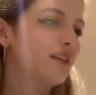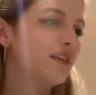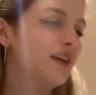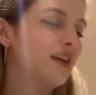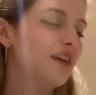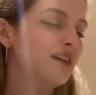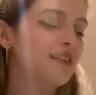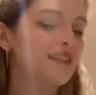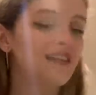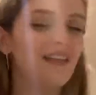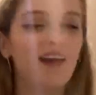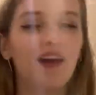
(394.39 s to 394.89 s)

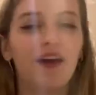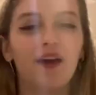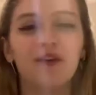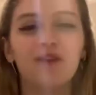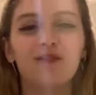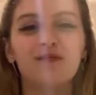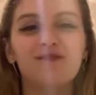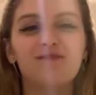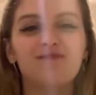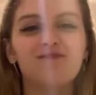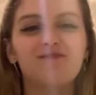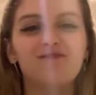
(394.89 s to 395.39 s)
I don't
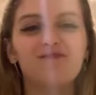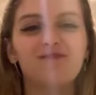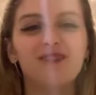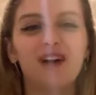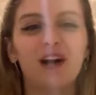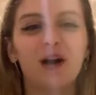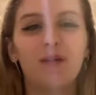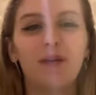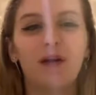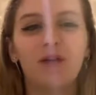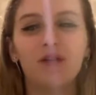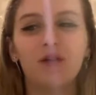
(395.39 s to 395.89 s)
know,
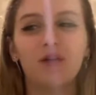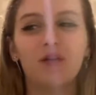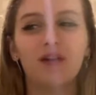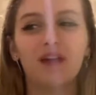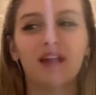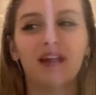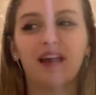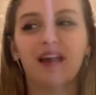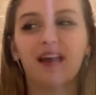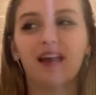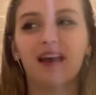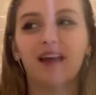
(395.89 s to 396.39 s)
help
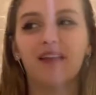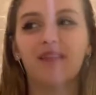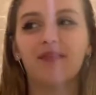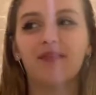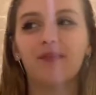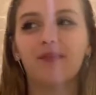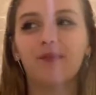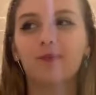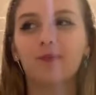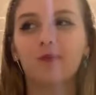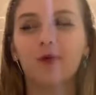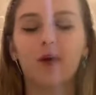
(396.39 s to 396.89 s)
everybody.
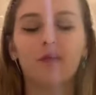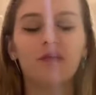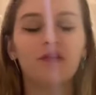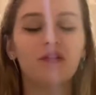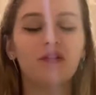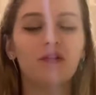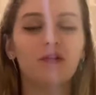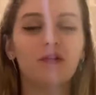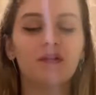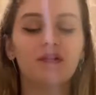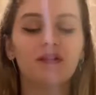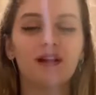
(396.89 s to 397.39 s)
And why would you
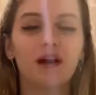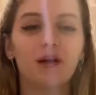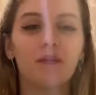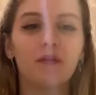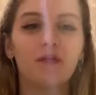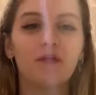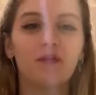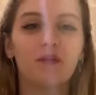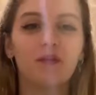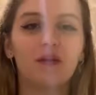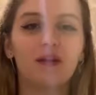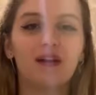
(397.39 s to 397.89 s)
not want to help
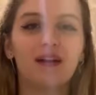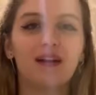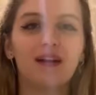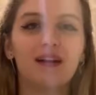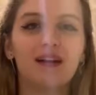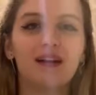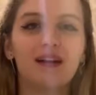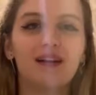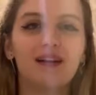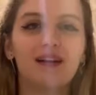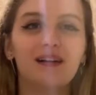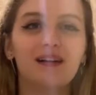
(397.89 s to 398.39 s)

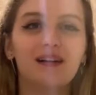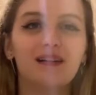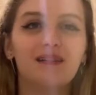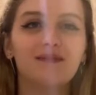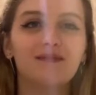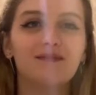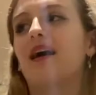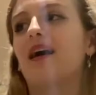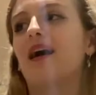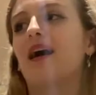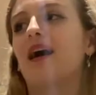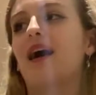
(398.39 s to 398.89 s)
everybody?
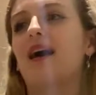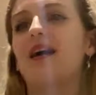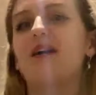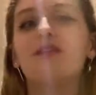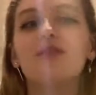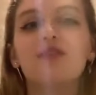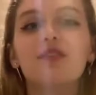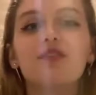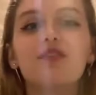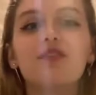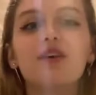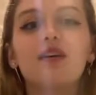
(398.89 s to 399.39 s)
I
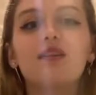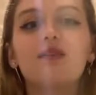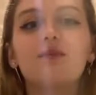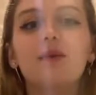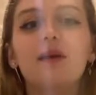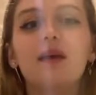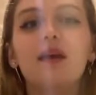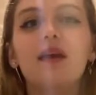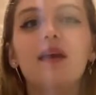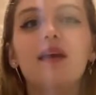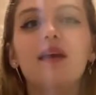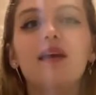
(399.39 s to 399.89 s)
also try to
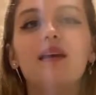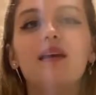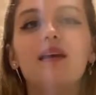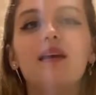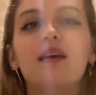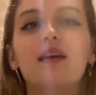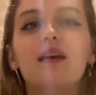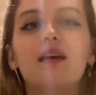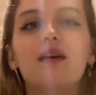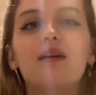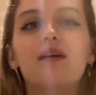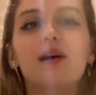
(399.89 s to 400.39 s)
be
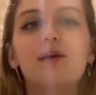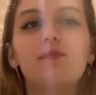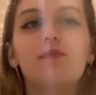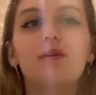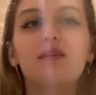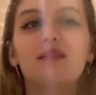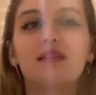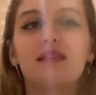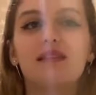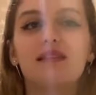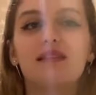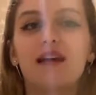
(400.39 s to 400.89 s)
quite
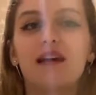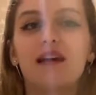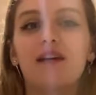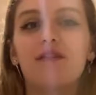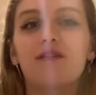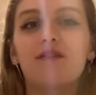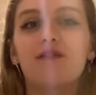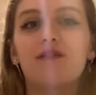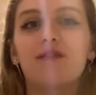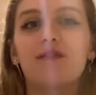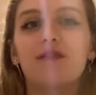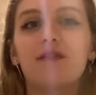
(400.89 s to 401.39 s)

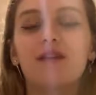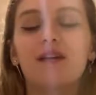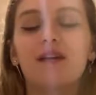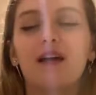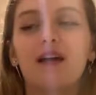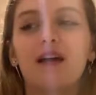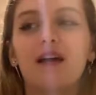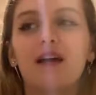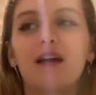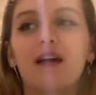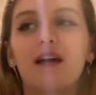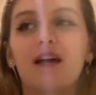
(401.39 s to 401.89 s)
positive.
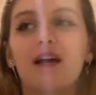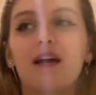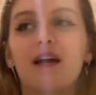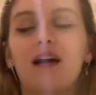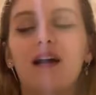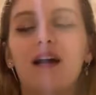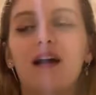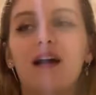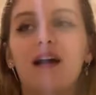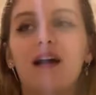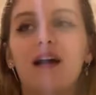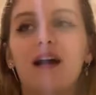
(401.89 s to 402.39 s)

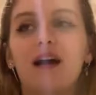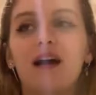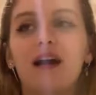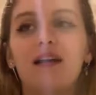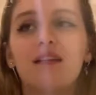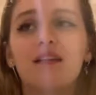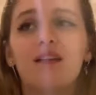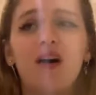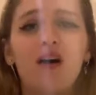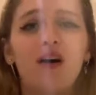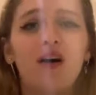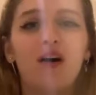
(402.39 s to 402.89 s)

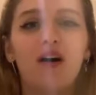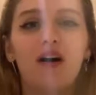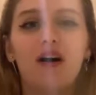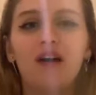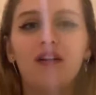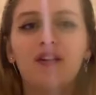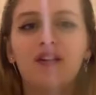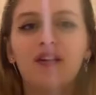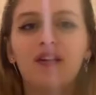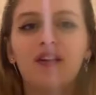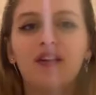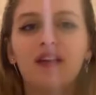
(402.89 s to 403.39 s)
It's hard.
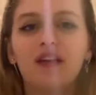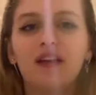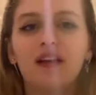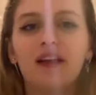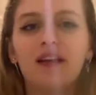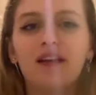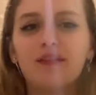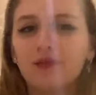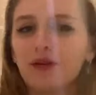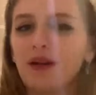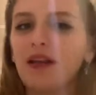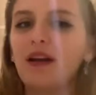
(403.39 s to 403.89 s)

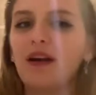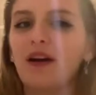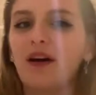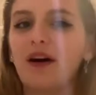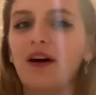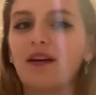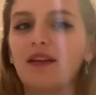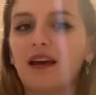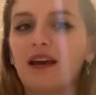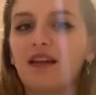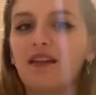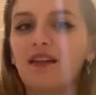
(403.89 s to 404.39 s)
It's really
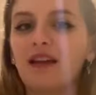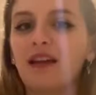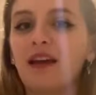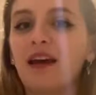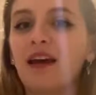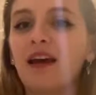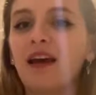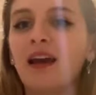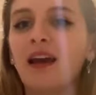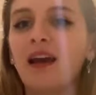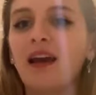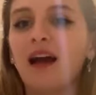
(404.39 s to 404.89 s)
hard, actually.